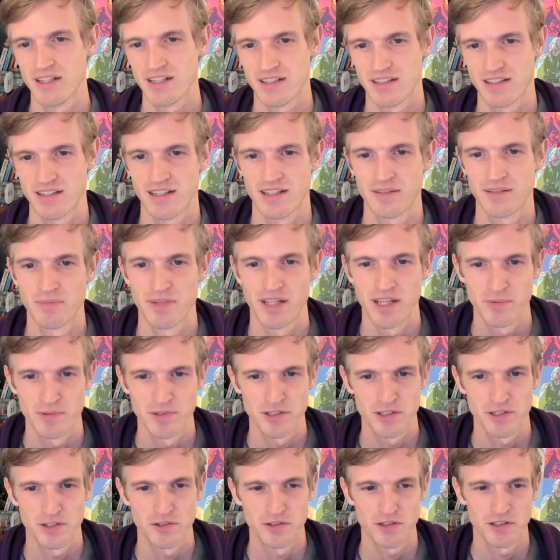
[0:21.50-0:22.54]
that I'm
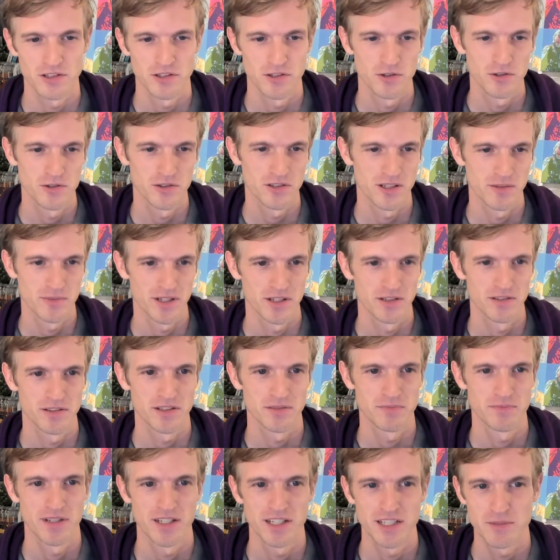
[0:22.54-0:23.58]
able to talk to you
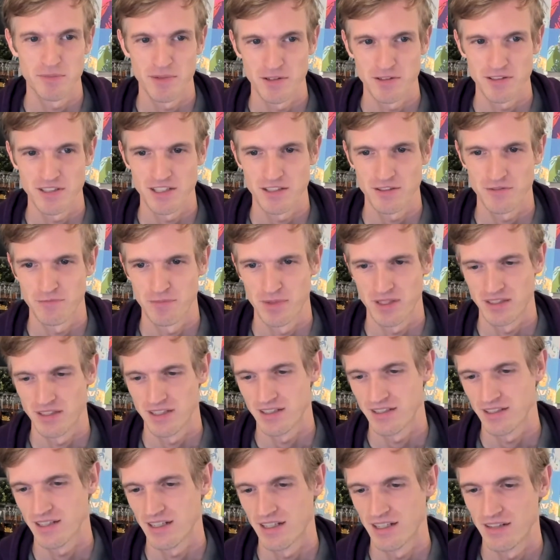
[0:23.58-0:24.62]
about my experiences of
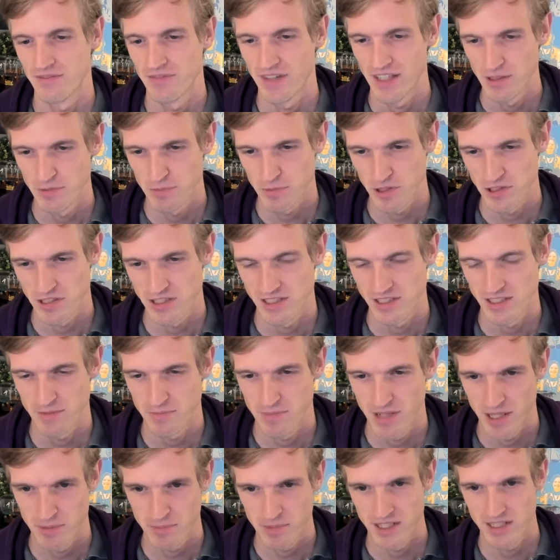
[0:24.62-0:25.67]
building an event
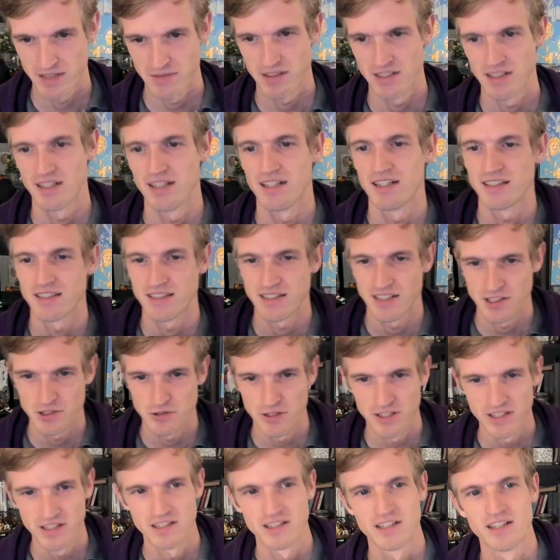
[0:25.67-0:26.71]
processing pipeline at
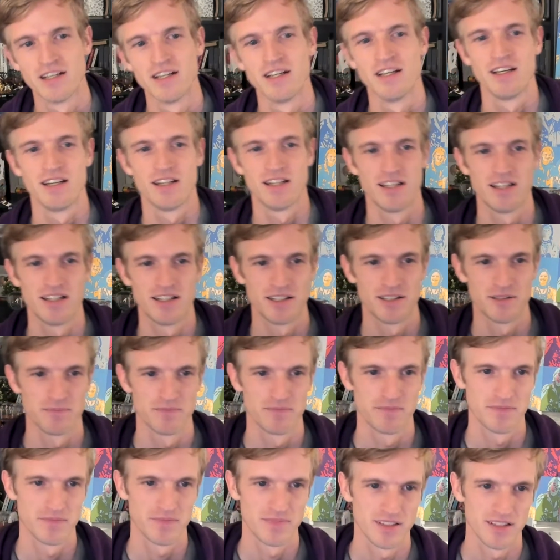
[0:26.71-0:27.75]
Sentry.
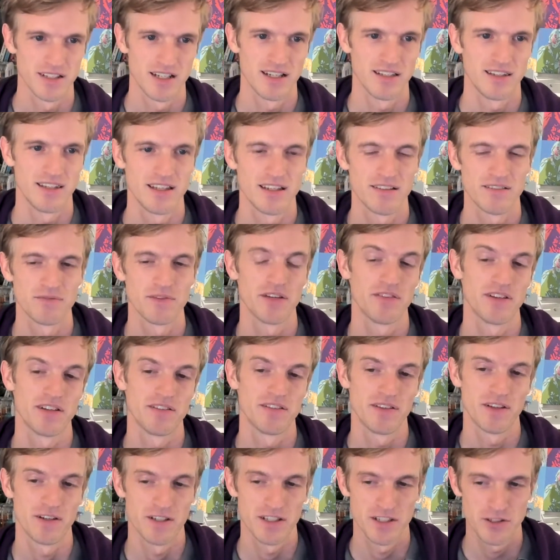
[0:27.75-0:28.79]
Um, I think we have
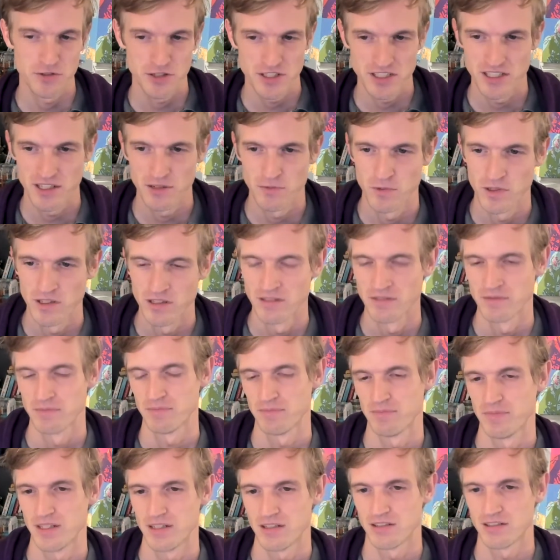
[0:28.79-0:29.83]
a very interesting one
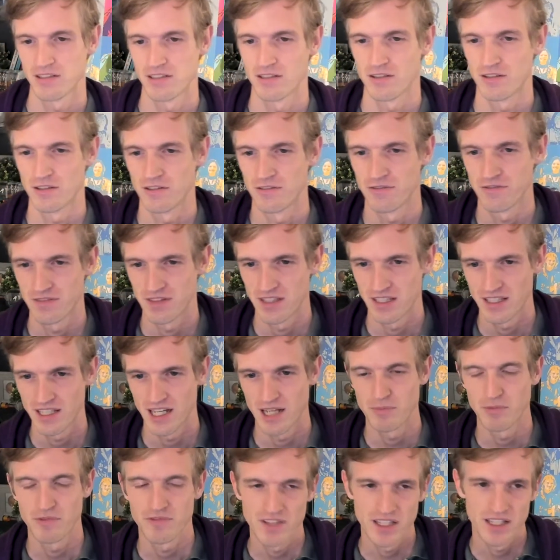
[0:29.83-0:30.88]
because of the
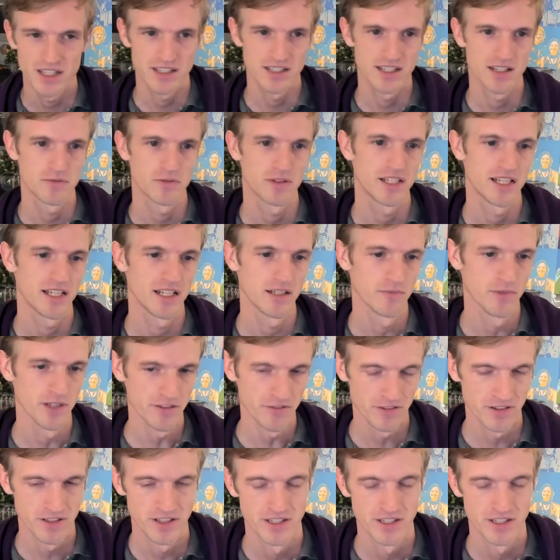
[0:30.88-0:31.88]
type of data that we're dealing with.